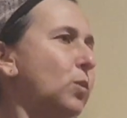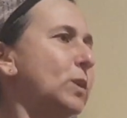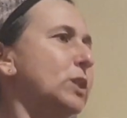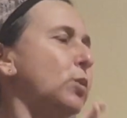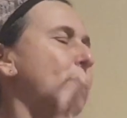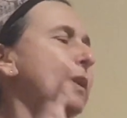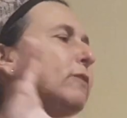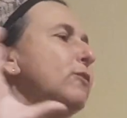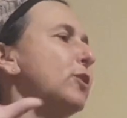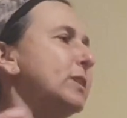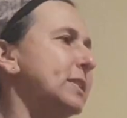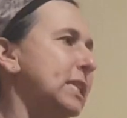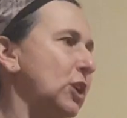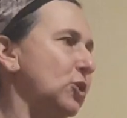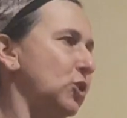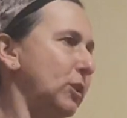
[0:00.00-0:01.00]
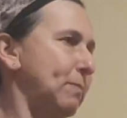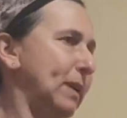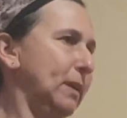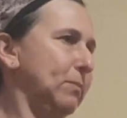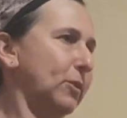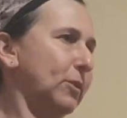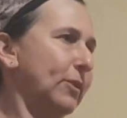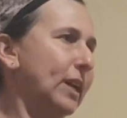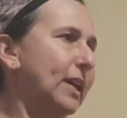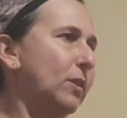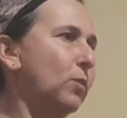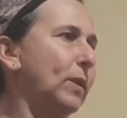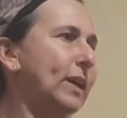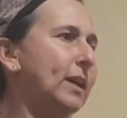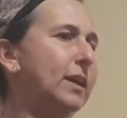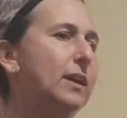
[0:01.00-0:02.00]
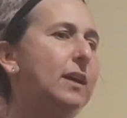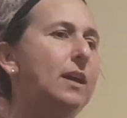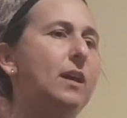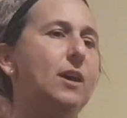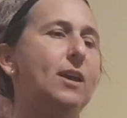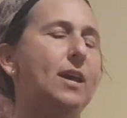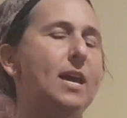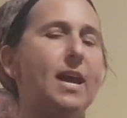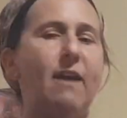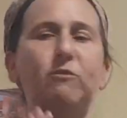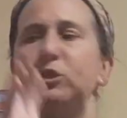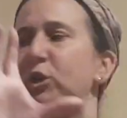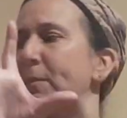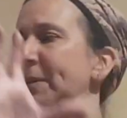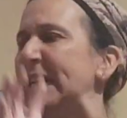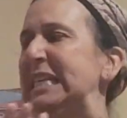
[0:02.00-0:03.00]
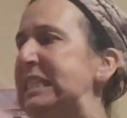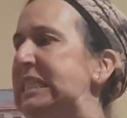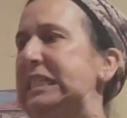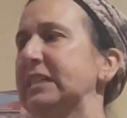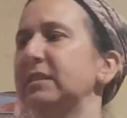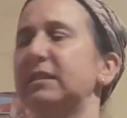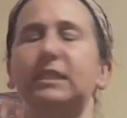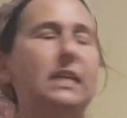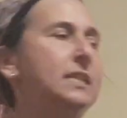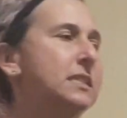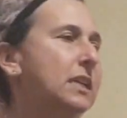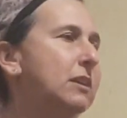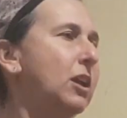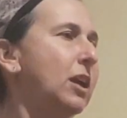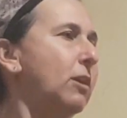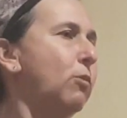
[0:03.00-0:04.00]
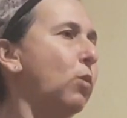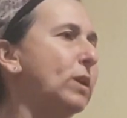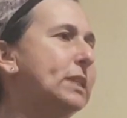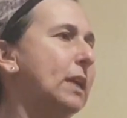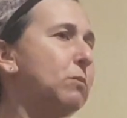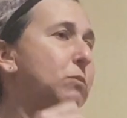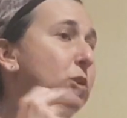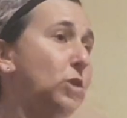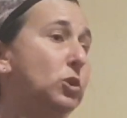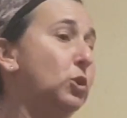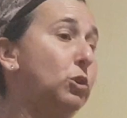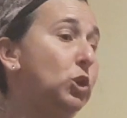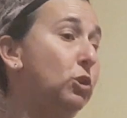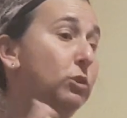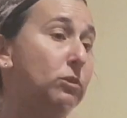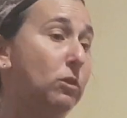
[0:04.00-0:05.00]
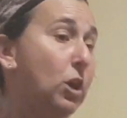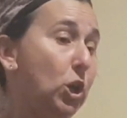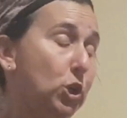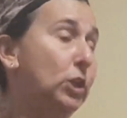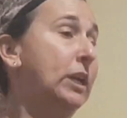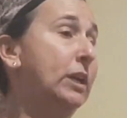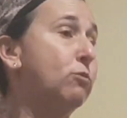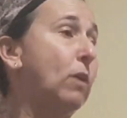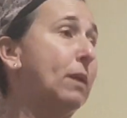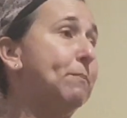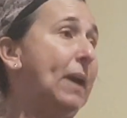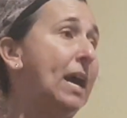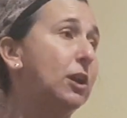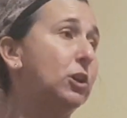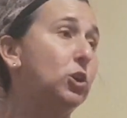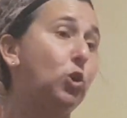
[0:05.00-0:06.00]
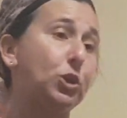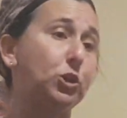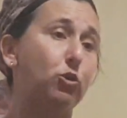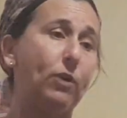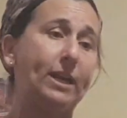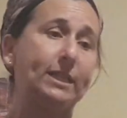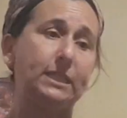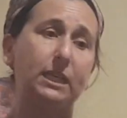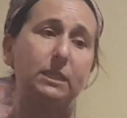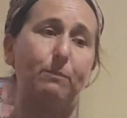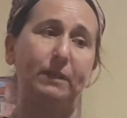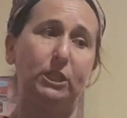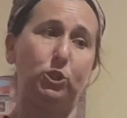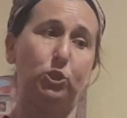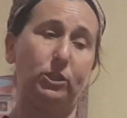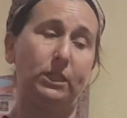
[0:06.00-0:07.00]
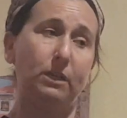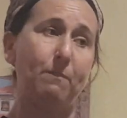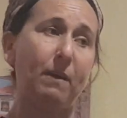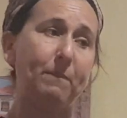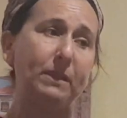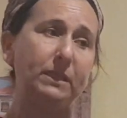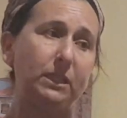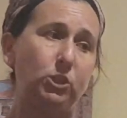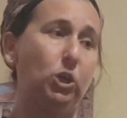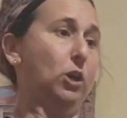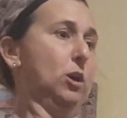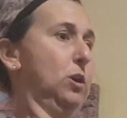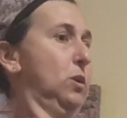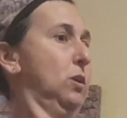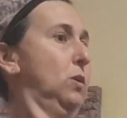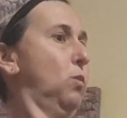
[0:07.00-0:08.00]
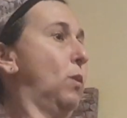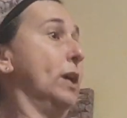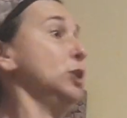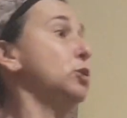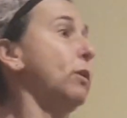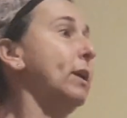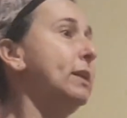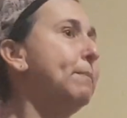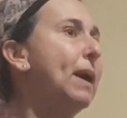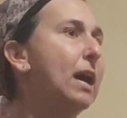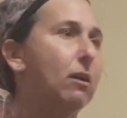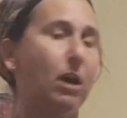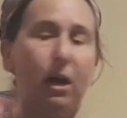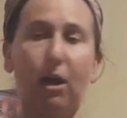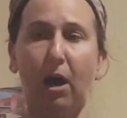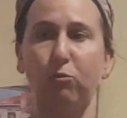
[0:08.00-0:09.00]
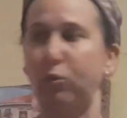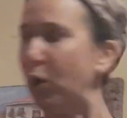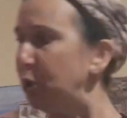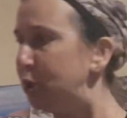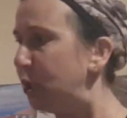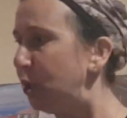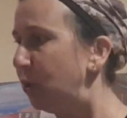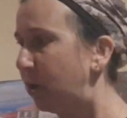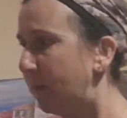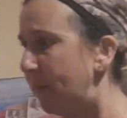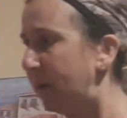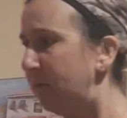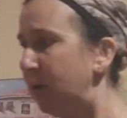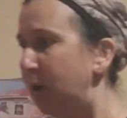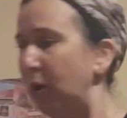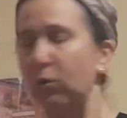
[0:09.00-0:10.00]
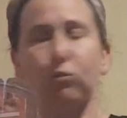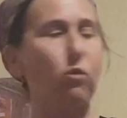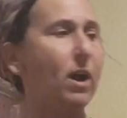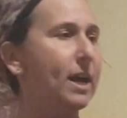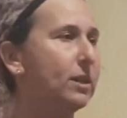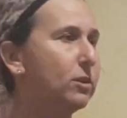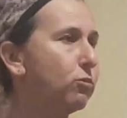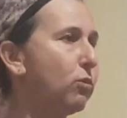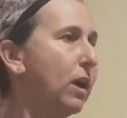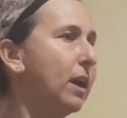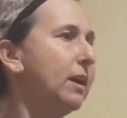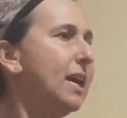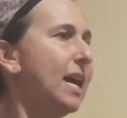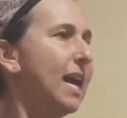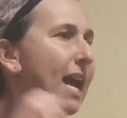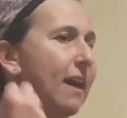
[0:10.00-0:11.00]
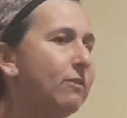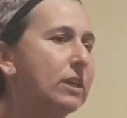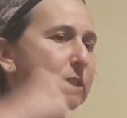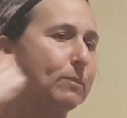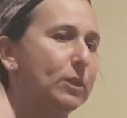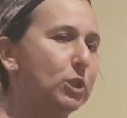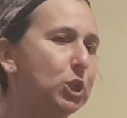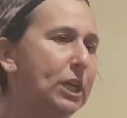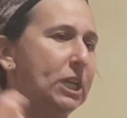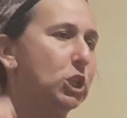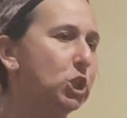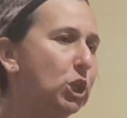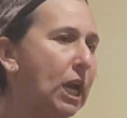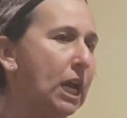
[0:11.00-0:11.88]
we're 21st century people, right? Where everything's got to be instant, like WhatsApp. You didn't write back, you got the great text, but did you see my message? Why aren't you writing back? I wrote to you, come on, right. It has to be cheat